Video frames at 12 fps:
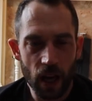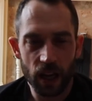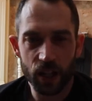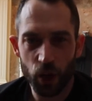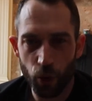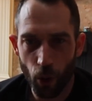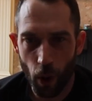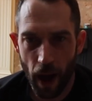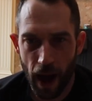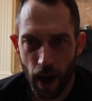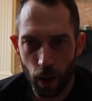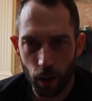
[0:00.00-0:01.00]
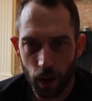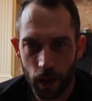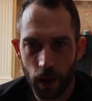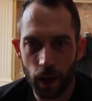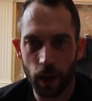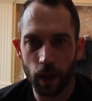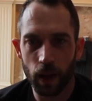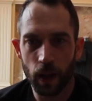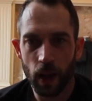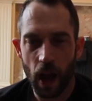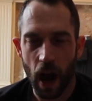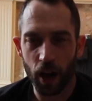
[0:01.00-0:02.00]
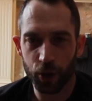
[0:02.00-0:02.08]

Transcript: Lizard crawl out. I